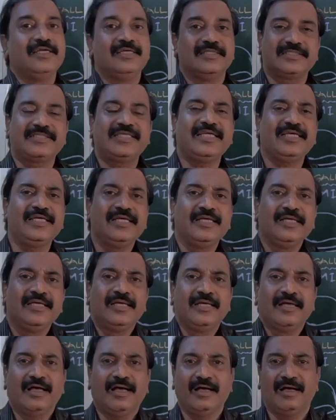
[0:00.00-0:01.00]
See,
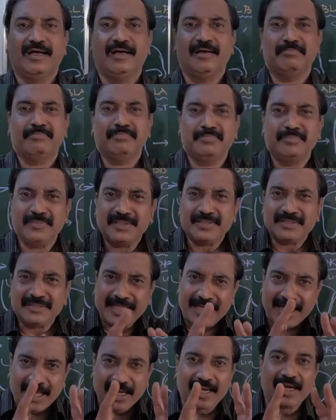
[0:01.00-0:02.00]

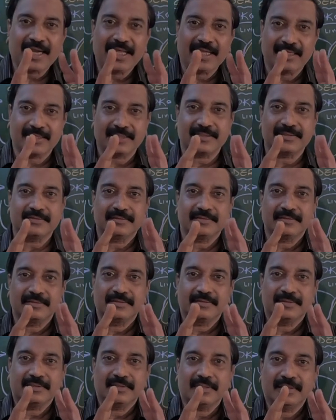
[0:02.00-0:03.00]
they are like
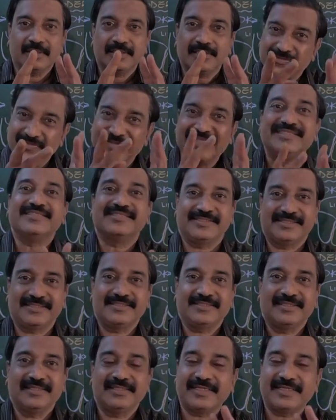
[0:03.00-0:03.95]
twins.